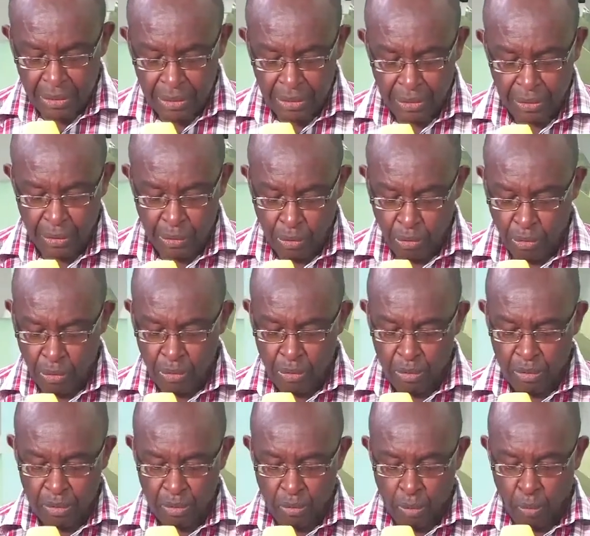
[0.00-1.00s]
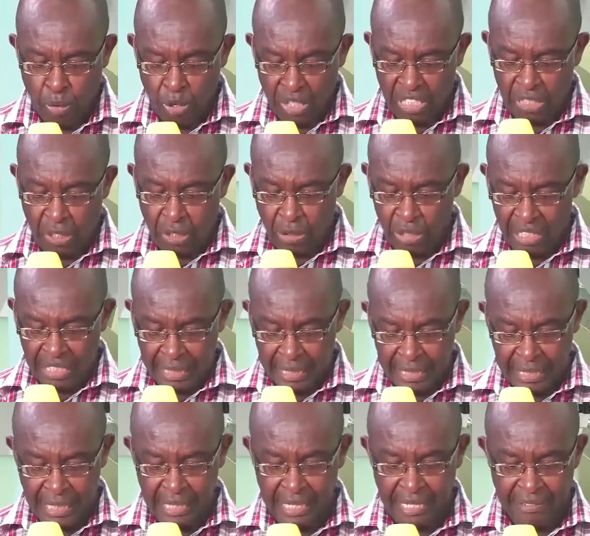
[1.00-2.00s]
So what God
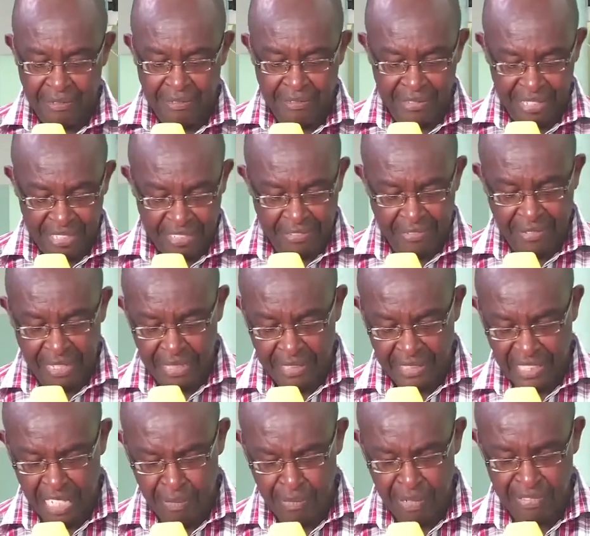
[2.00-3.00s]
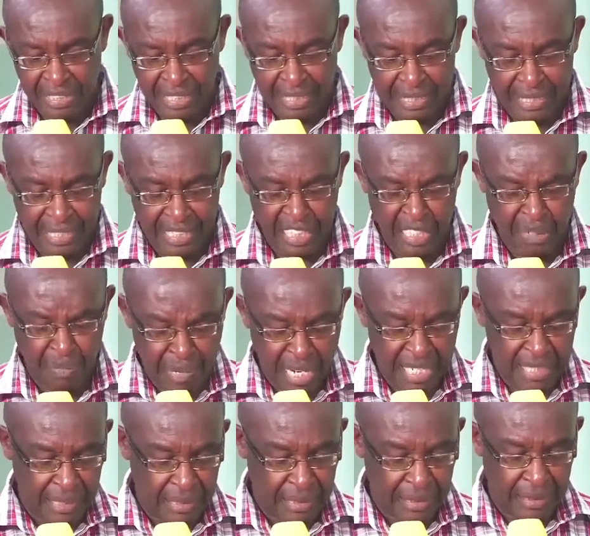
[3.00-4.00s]
did the very first time after creating
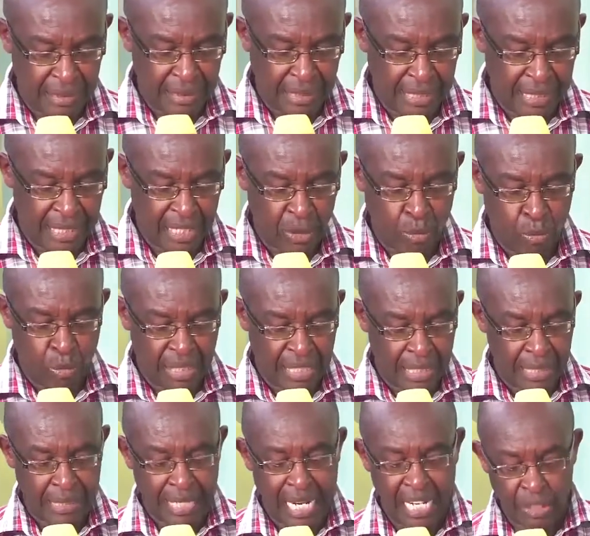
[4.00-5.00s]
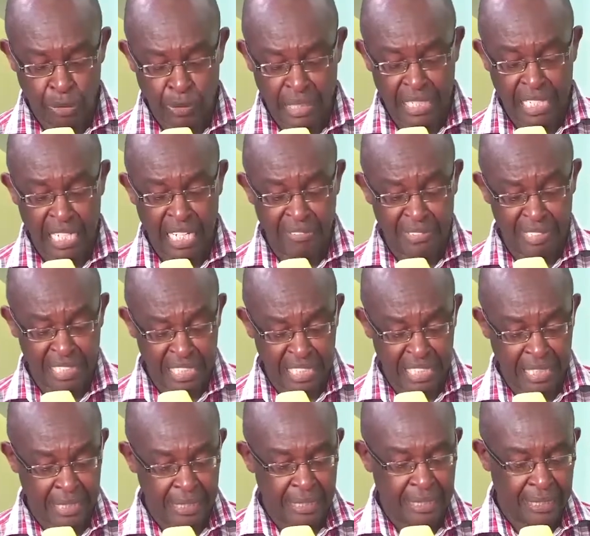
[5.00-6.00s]
man is what is actually
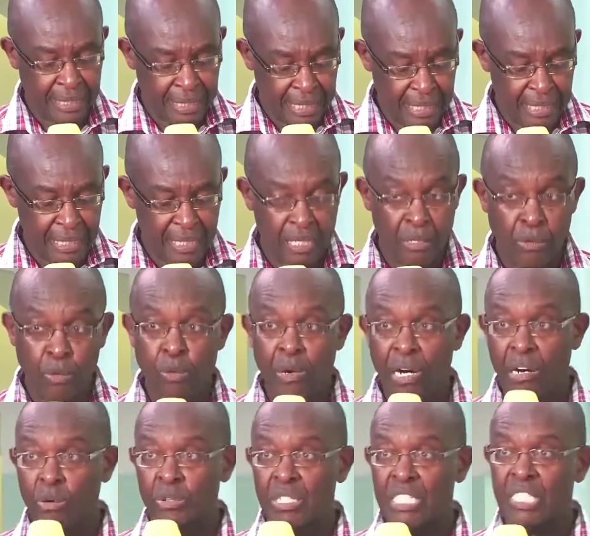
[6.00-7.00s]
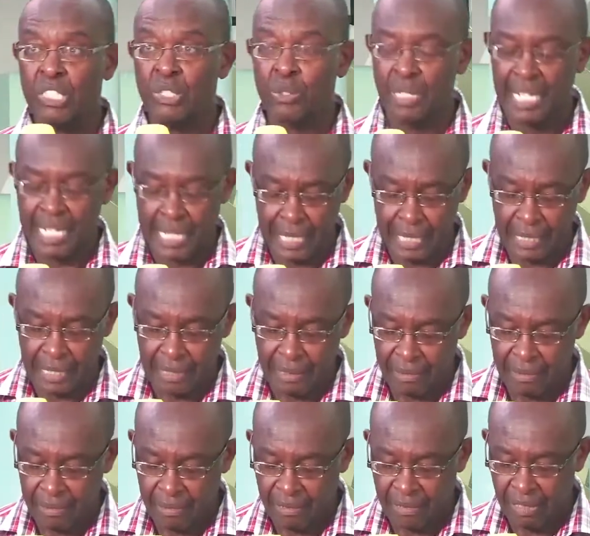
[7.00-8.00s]
governing this world today.
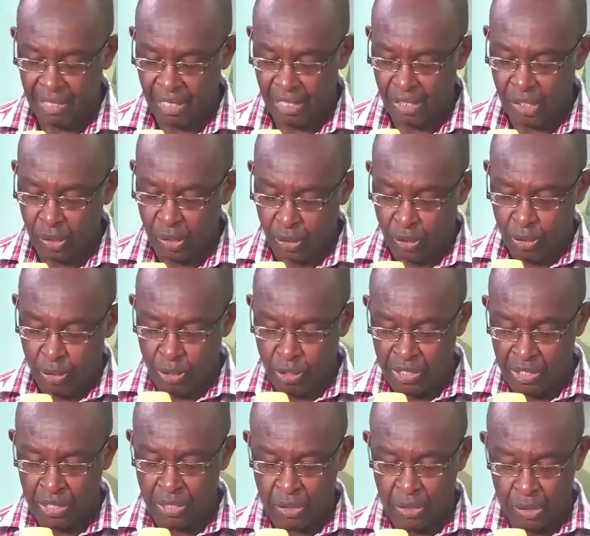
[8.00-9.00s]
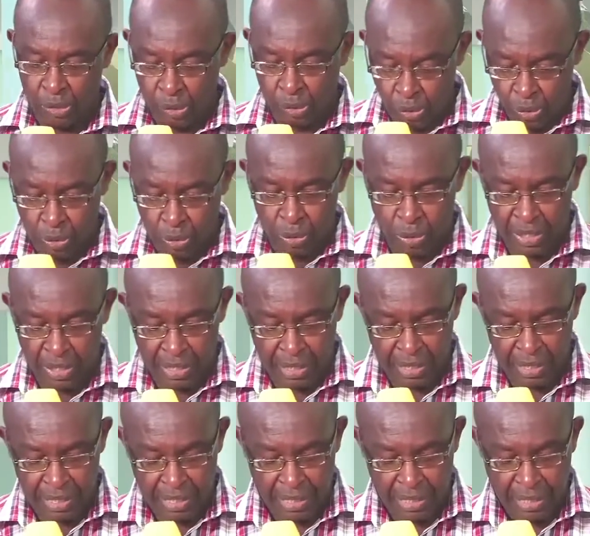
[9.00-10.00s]
Laws,
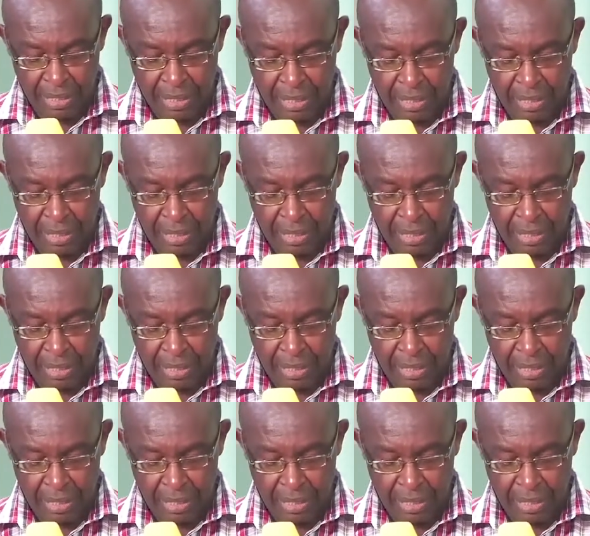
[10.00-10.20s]
rules.